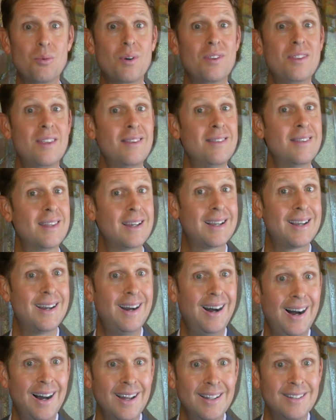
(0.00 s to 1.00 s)
within the
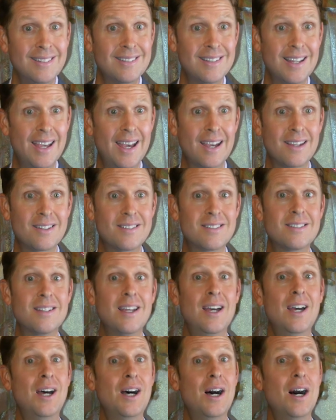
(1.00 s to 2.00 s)
context
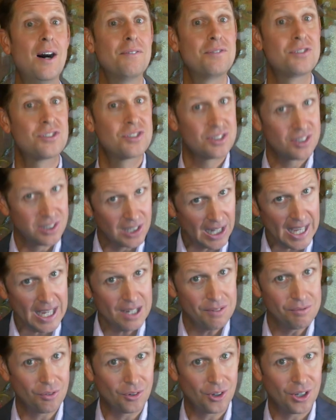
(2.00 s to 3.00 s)
of
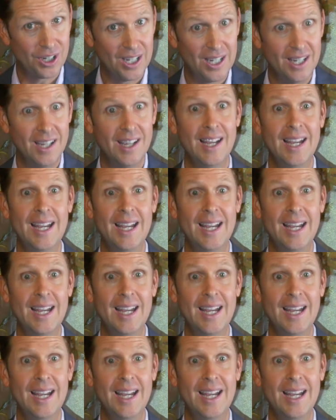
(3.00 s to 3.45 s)
slavery